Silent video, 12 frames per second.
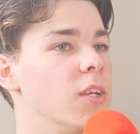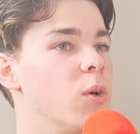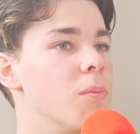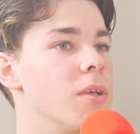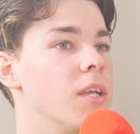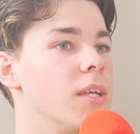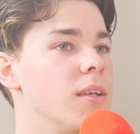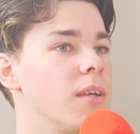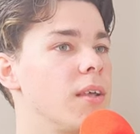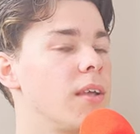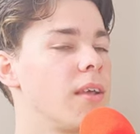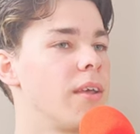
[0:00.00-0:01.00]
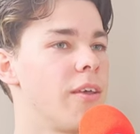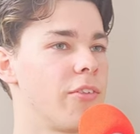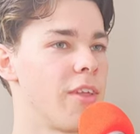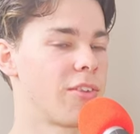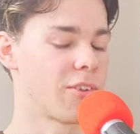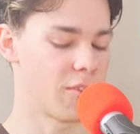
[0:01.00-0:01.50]
it will be
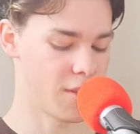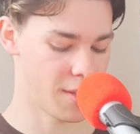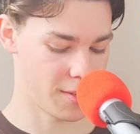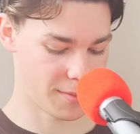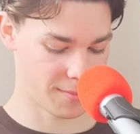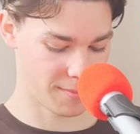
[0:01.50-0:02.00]
aesthetically